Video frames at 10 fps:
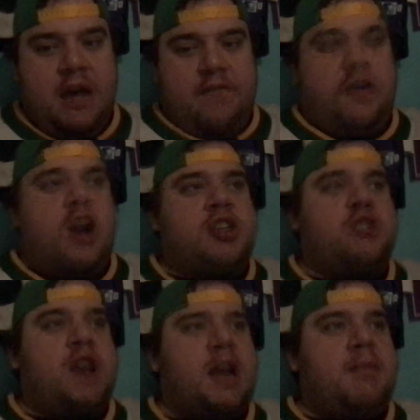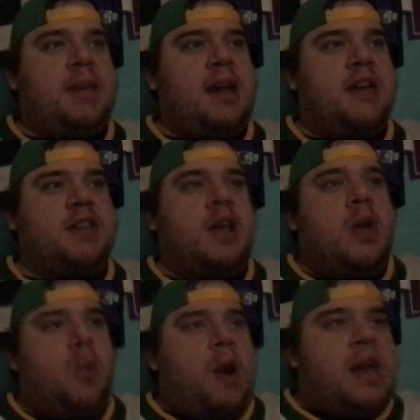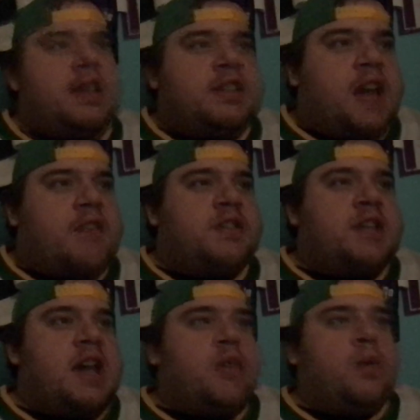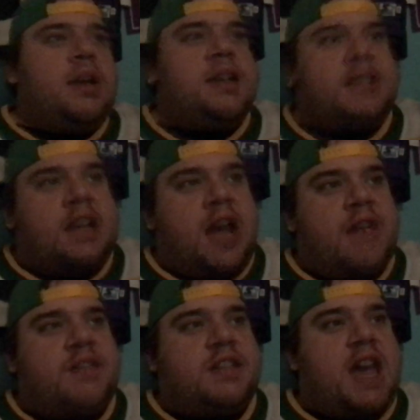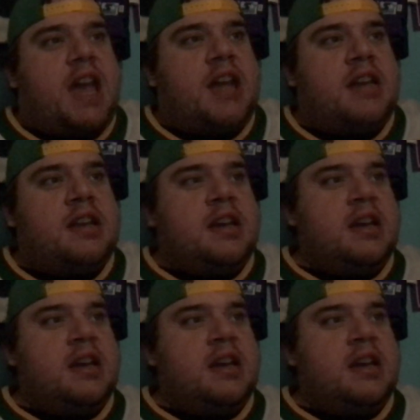frustrating, because what is offside? What isn't offside?